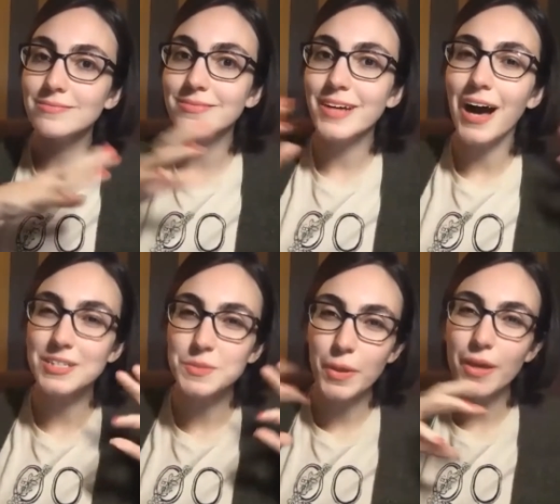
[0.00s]

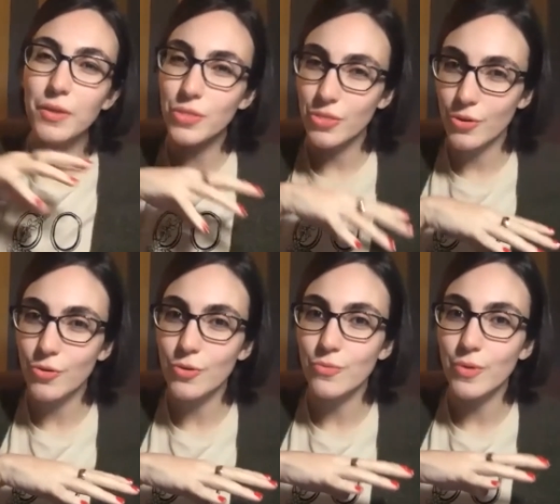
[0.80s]
cosplay and
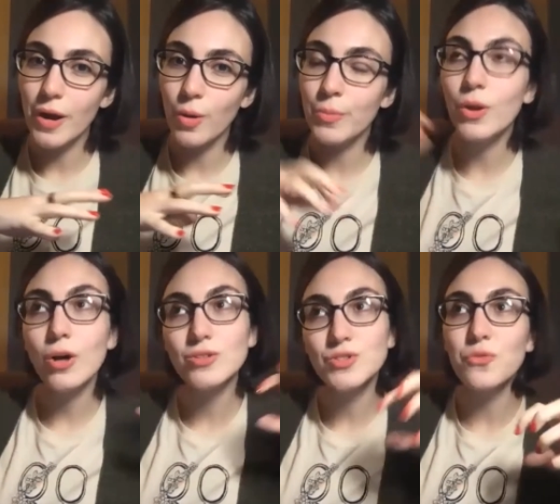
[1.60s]
theater realm, but
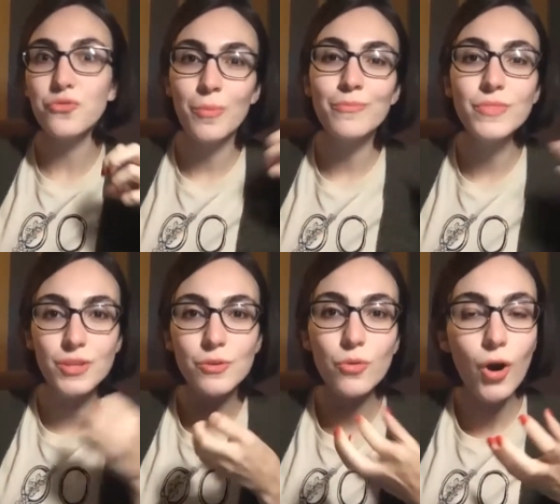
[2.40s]
also from,
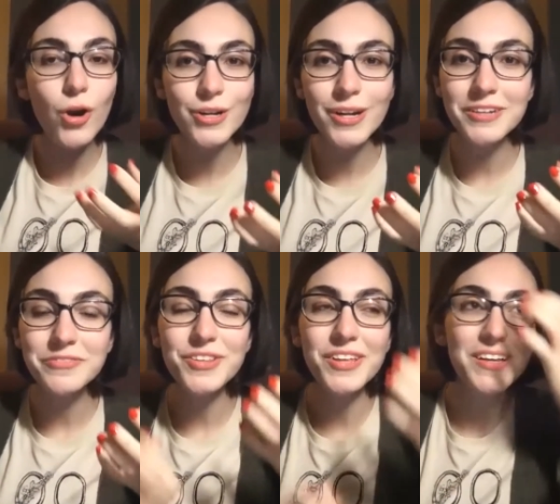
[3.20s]
the art and
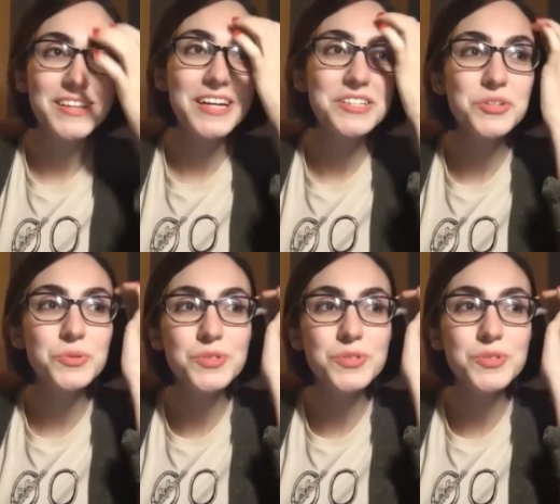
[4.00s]
everything like that too.